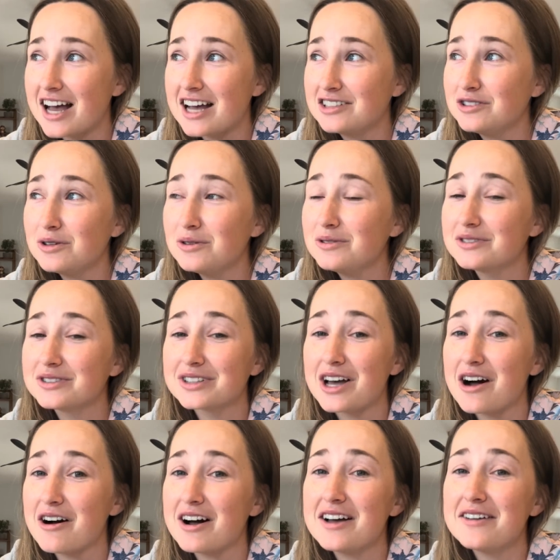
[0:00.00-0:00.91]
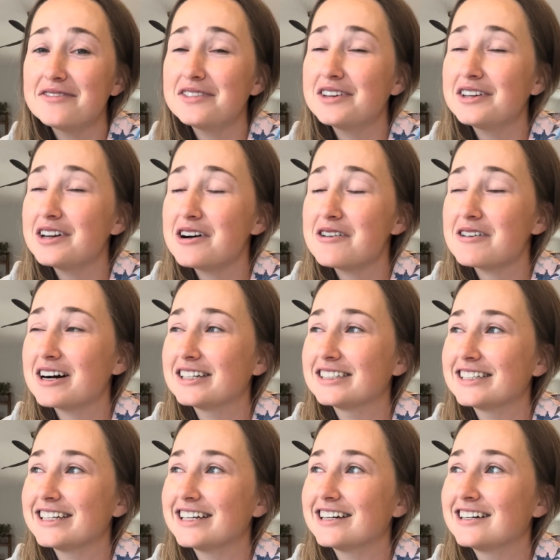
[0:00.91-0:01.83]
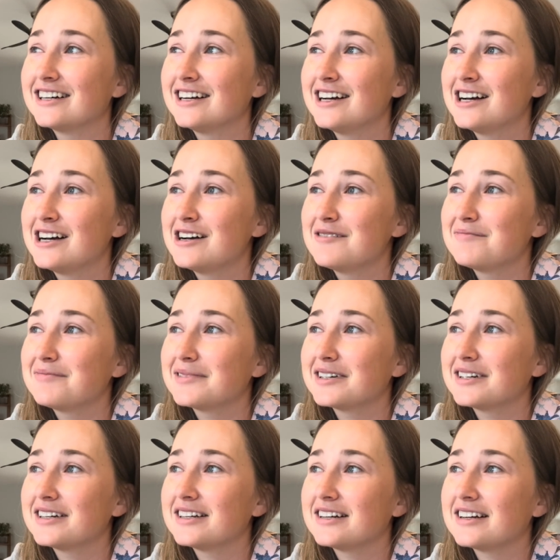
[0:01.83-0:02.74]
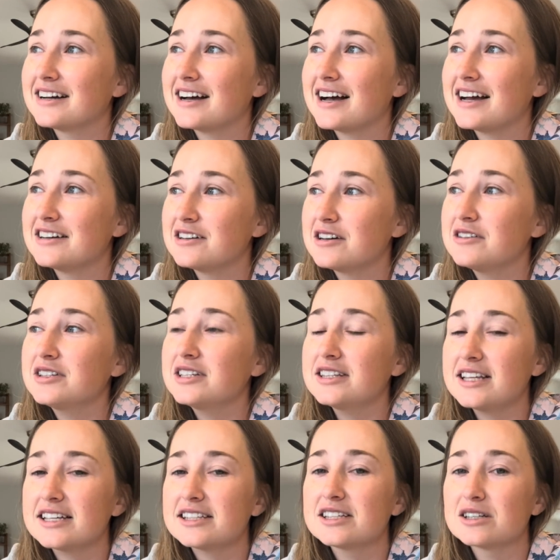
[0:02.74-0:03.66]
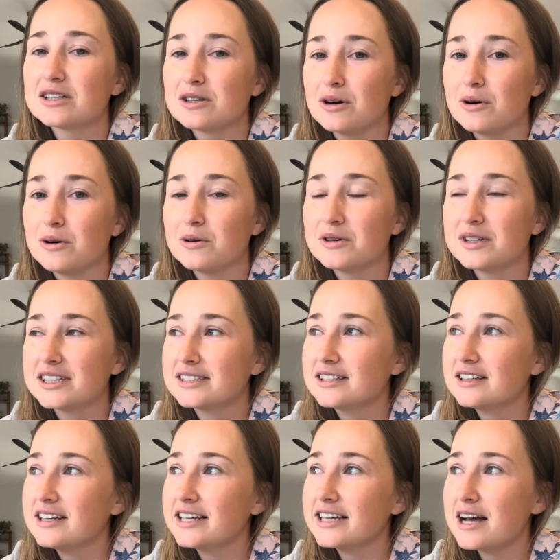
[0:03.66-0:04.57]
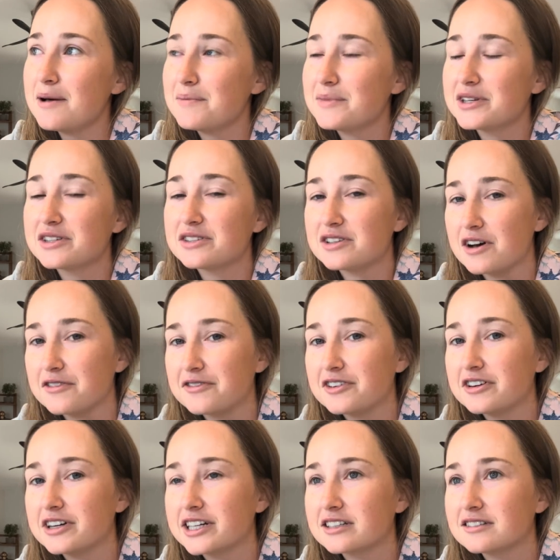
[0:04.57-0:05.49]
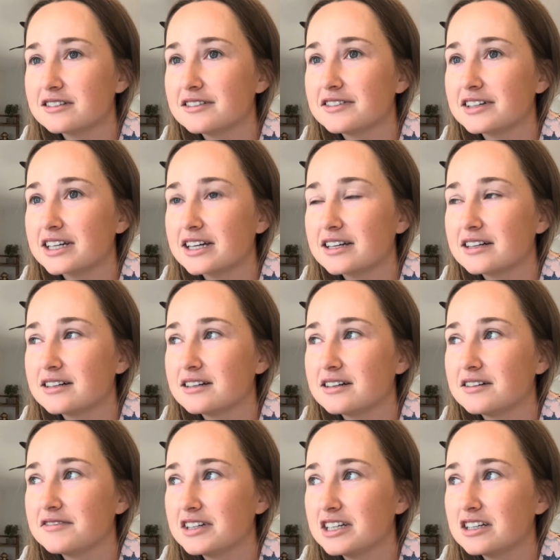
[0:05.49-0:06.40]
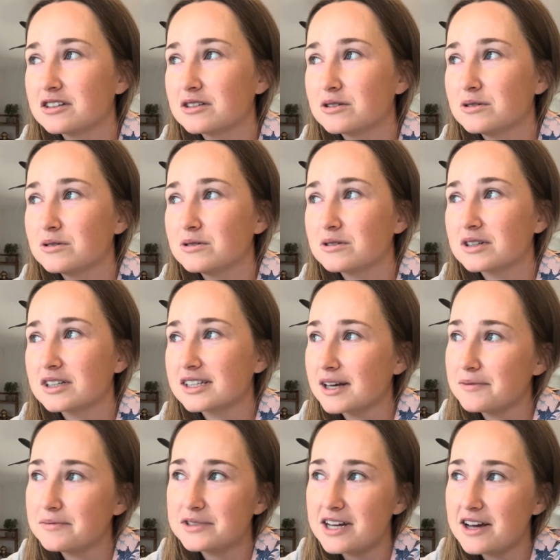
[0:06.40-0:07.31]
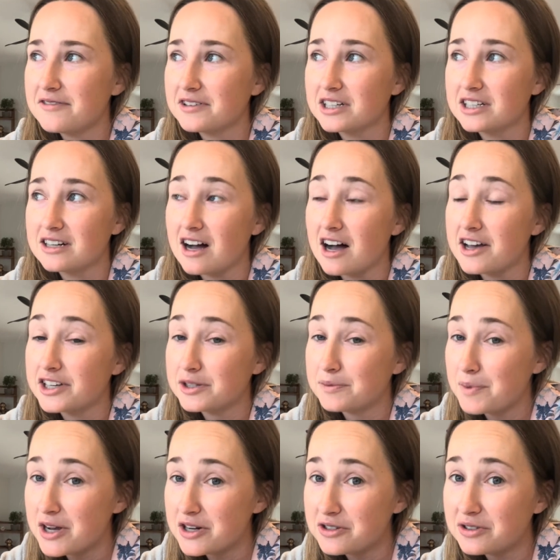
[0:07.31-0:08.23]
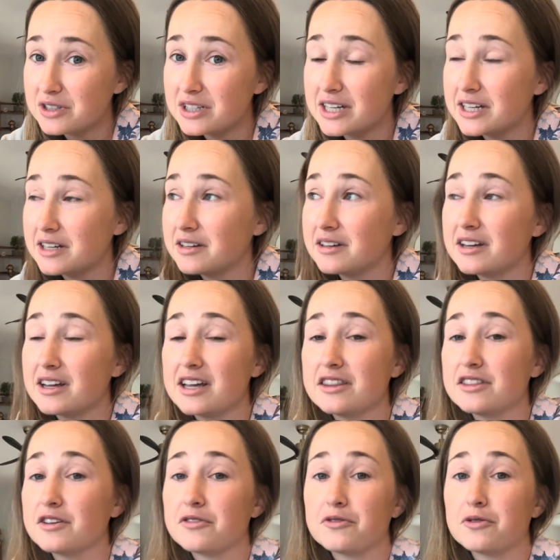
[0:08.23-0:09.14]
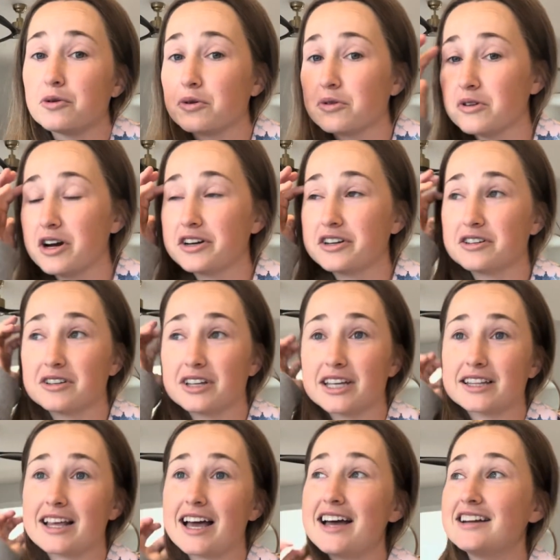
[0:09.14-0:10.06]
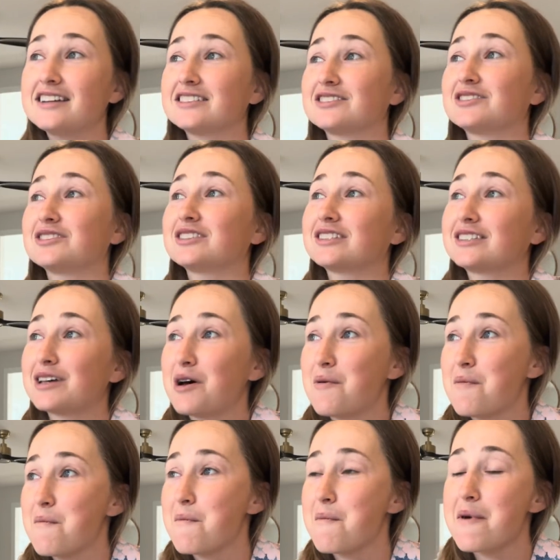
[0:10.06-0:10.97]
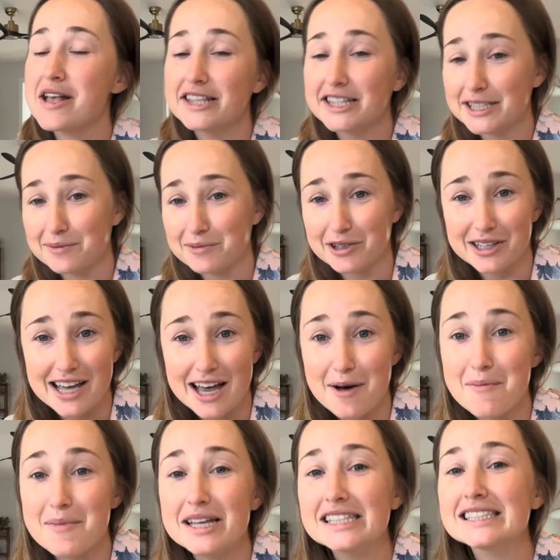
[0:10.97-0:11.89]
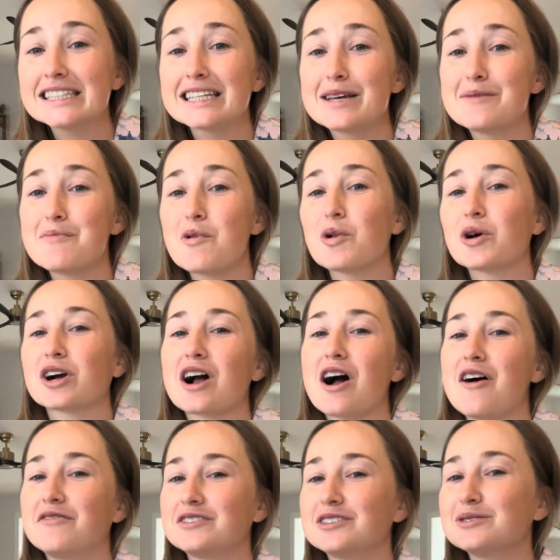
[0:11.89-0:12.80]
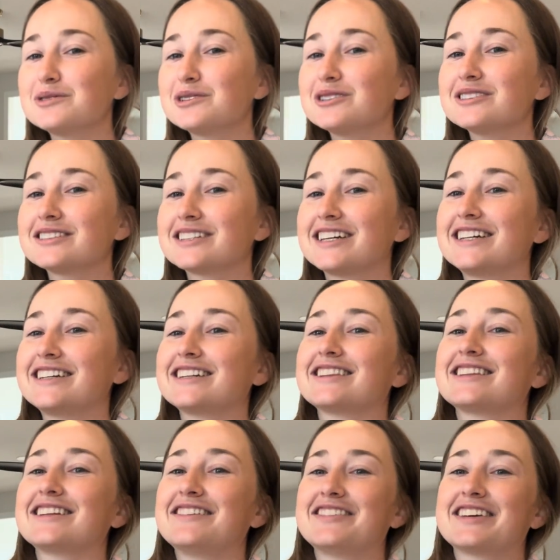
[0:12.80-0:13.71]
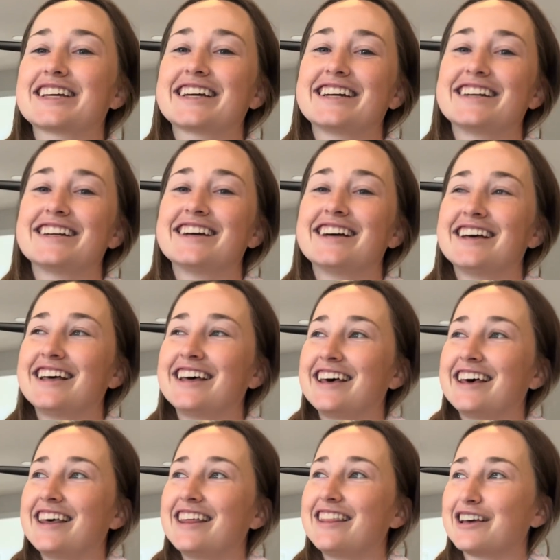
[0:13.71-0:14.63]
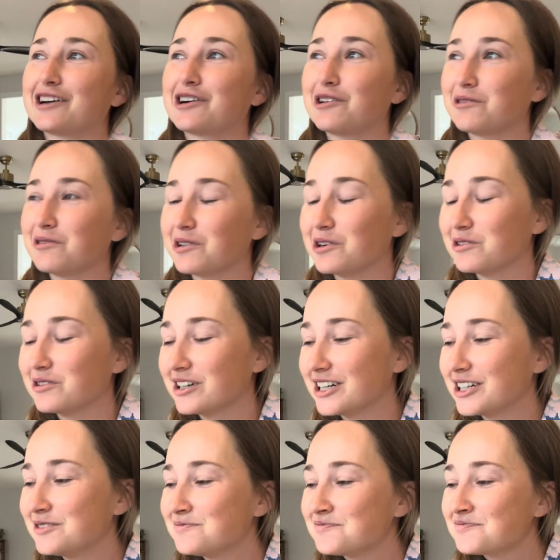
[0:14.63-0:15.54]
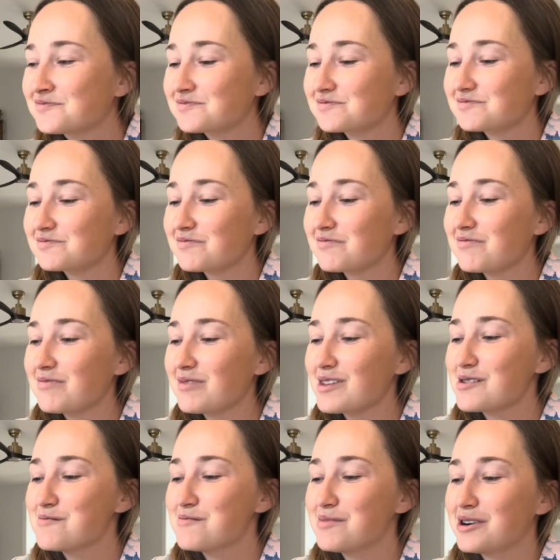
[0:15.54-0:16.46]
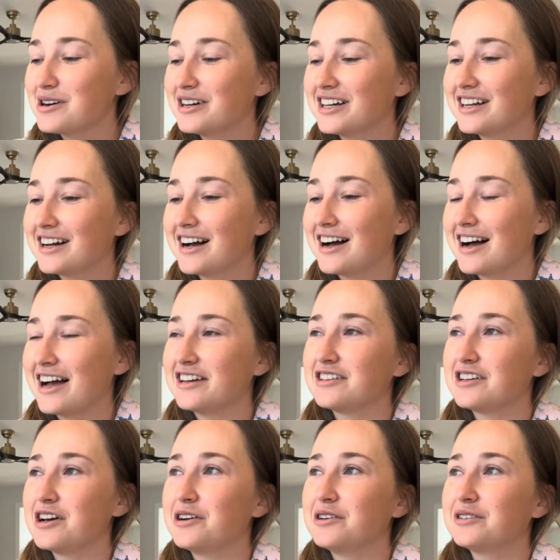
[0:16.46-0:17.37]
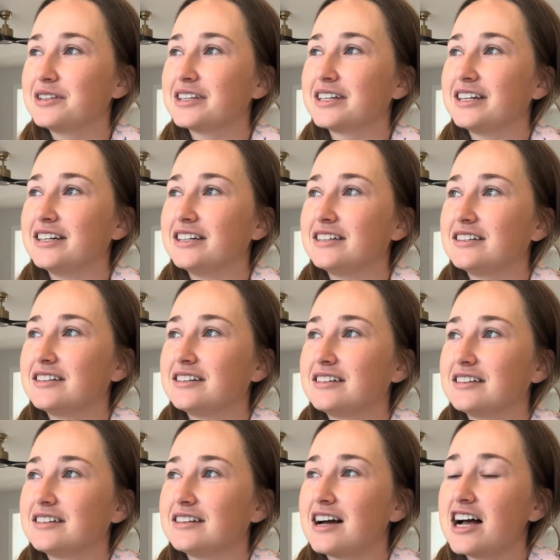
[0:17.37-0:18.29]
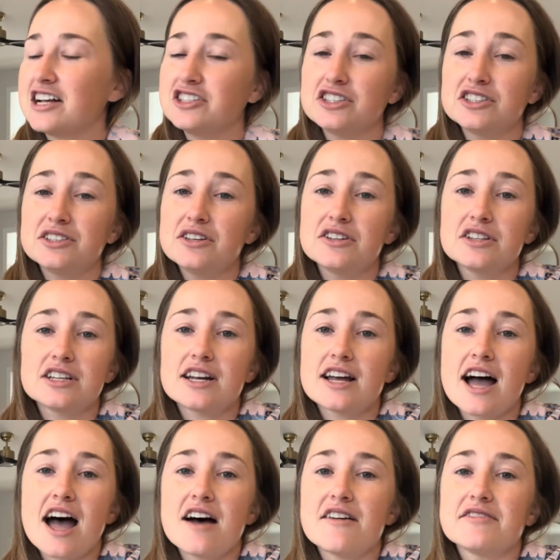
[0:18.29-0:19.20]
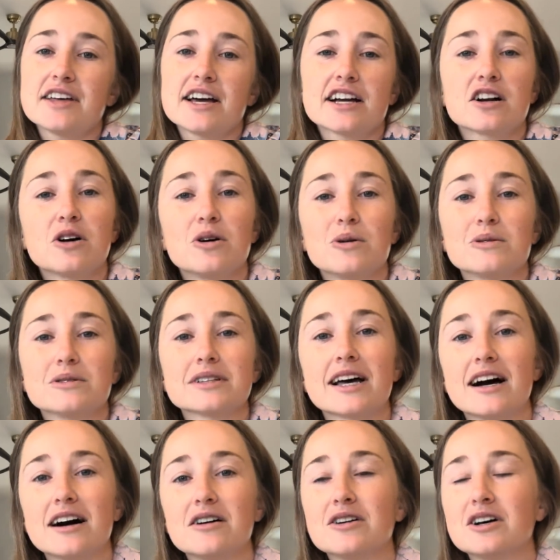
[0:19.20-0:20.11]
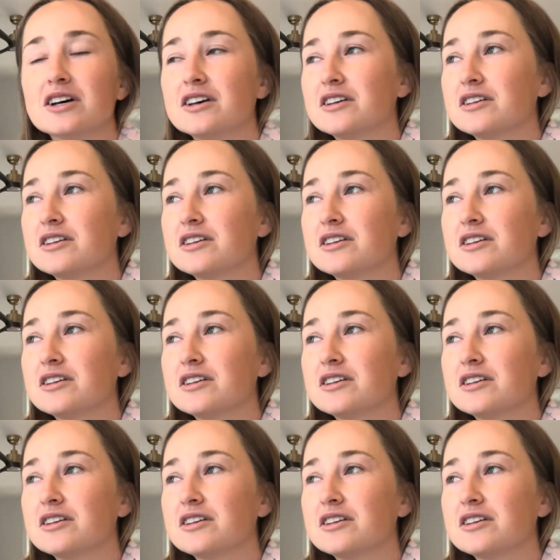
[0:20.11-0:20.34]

I don't know. I have no idea. But I know that that's a goal. It's not like I'm suffering living in a vehicle, because I'm definitely not, especially in the 4Runner. Like, that is just immensely more comfortable than living in the Corolla. But I just know that I have that goal now.